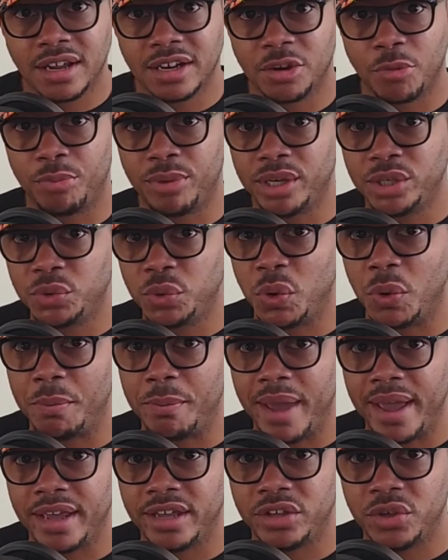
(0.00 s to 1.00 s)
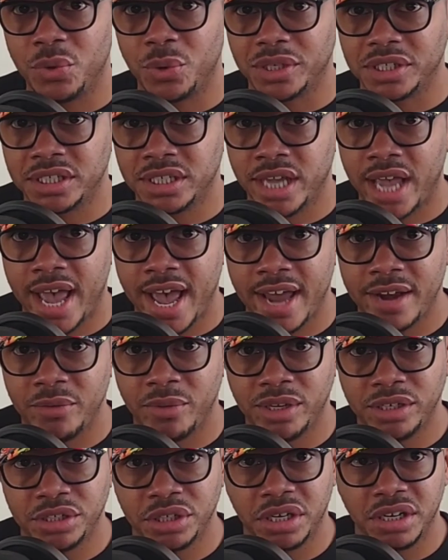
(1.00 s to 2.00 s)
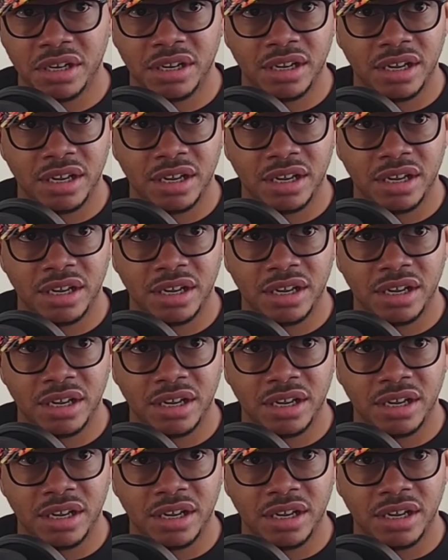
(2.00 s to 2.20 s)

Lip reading: The bitch will make you a sandwich.